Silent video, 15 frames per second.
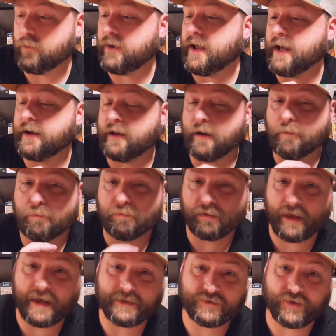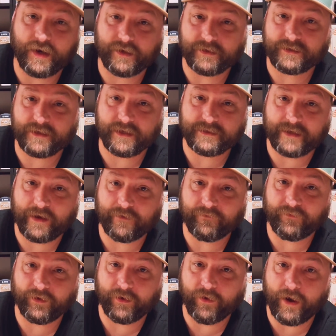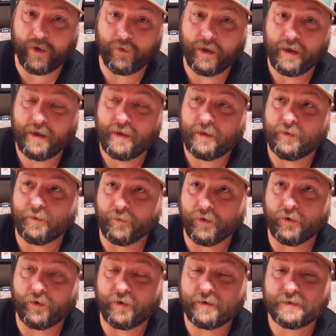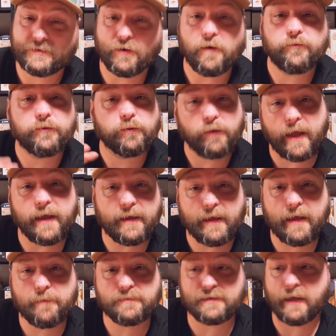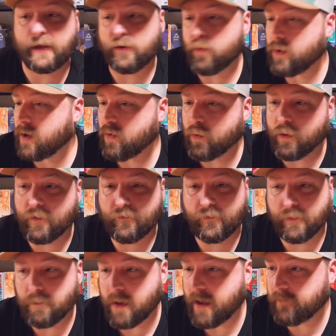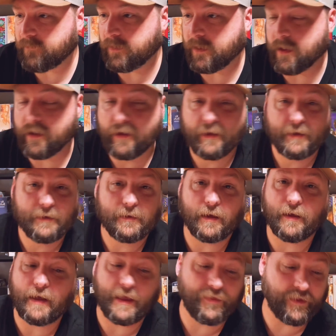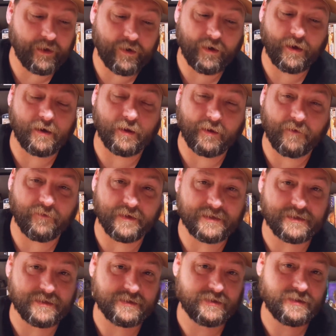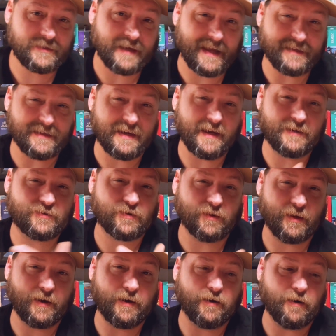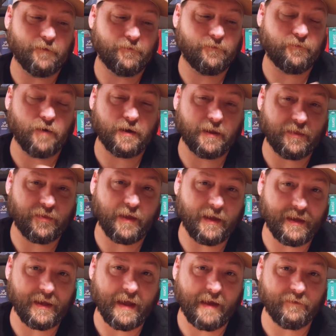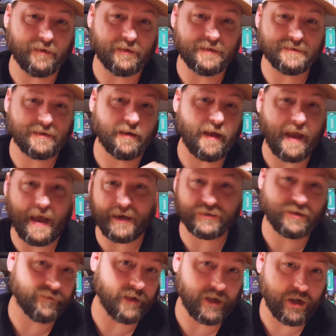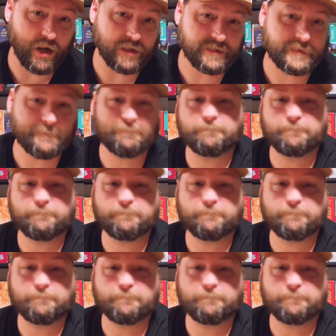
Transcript: We had a blast trying to suss out and figure out the murderer. So if you like games like Werewolf or Mafia, I think you're going to love this because it just adds an extra layer of fun and thinky having these action event cards.